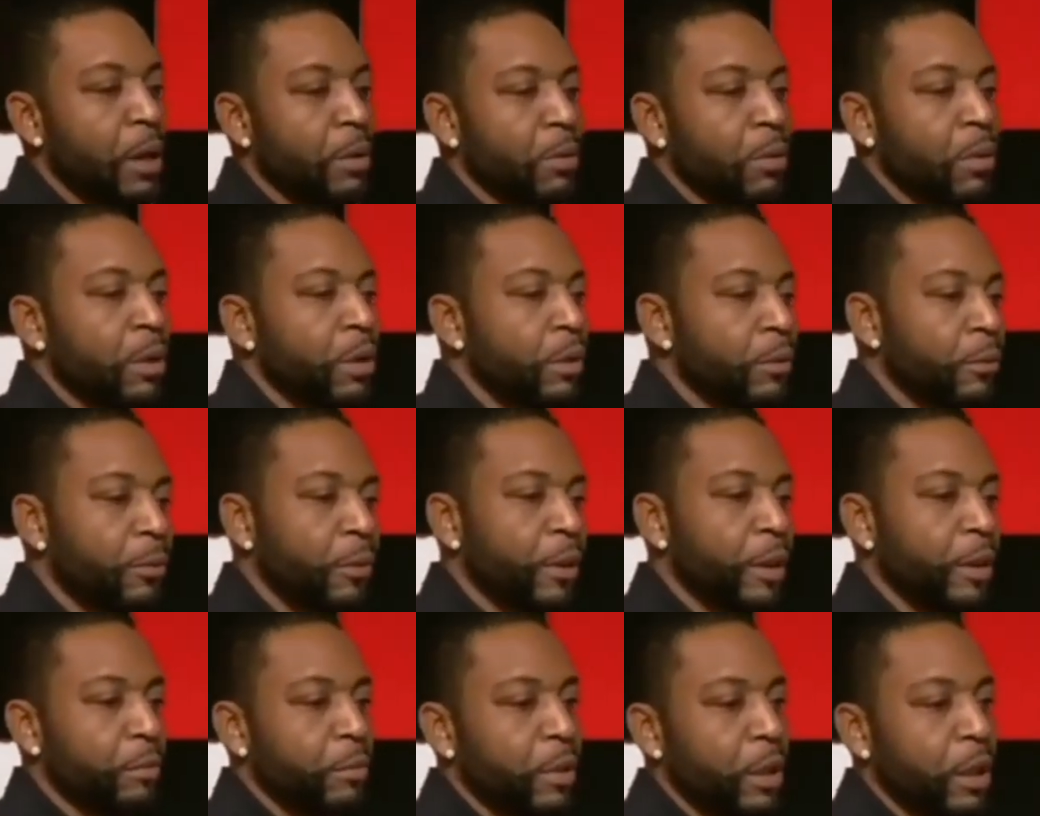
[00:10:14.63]
me
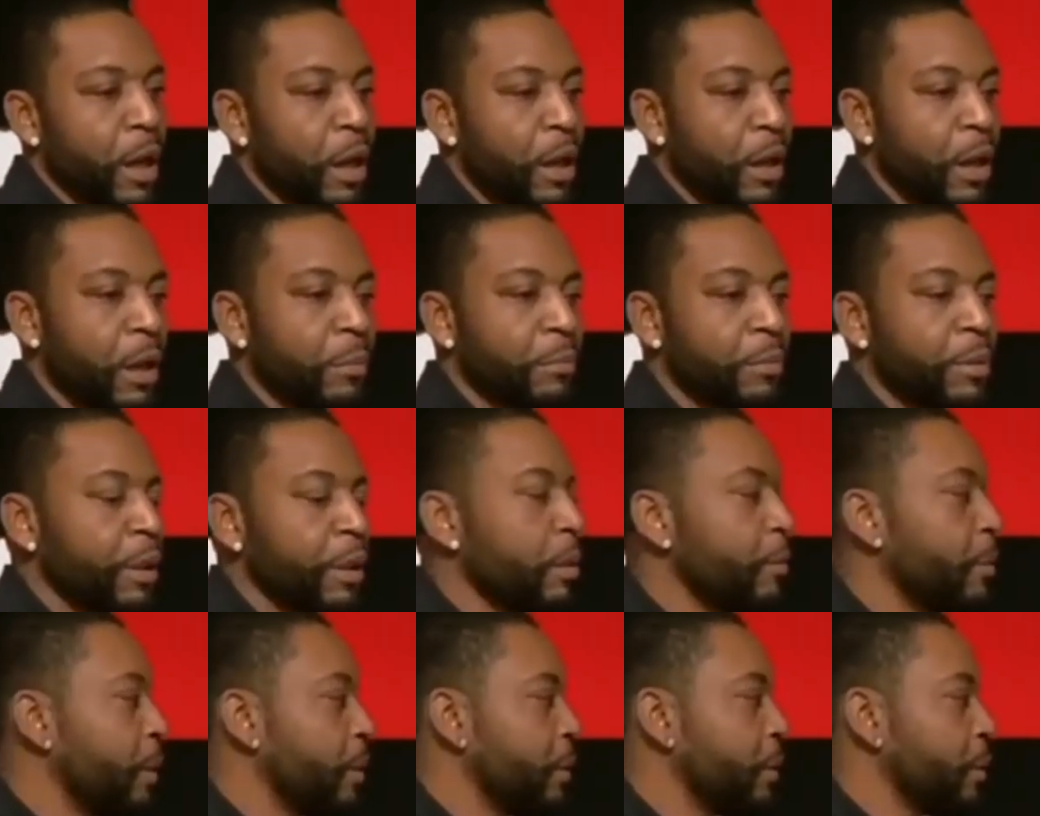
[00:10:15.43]
talking and for me style
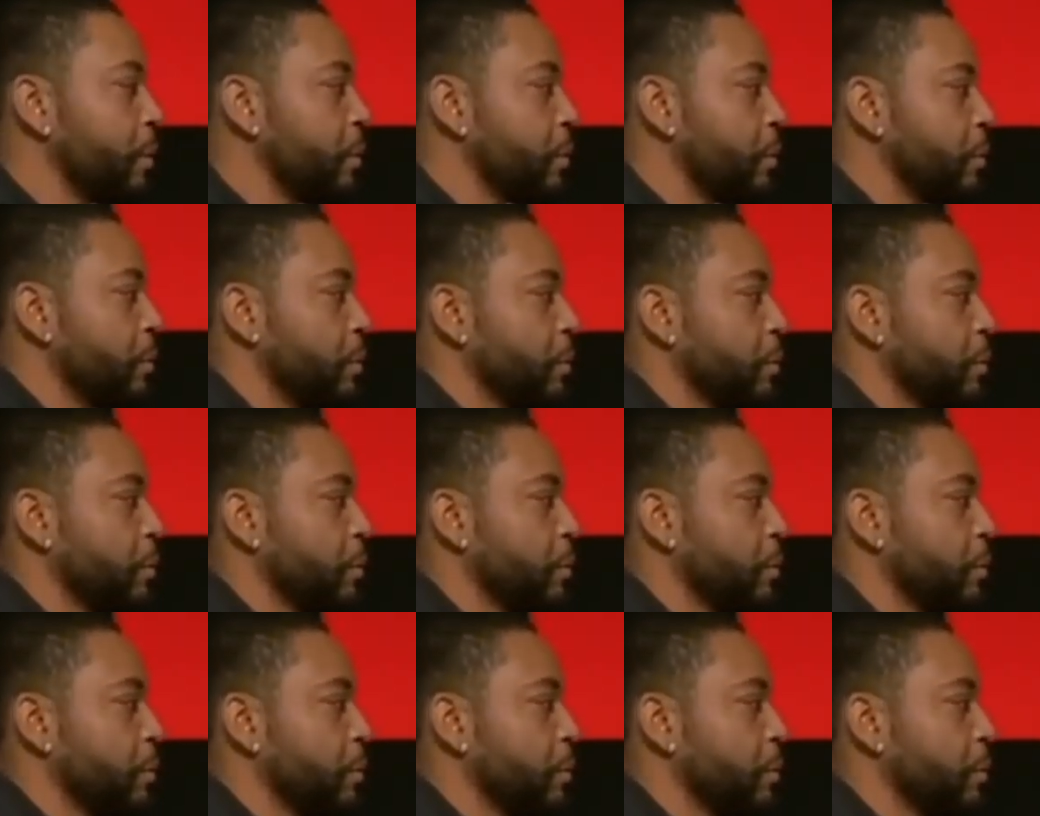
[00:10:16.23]
different from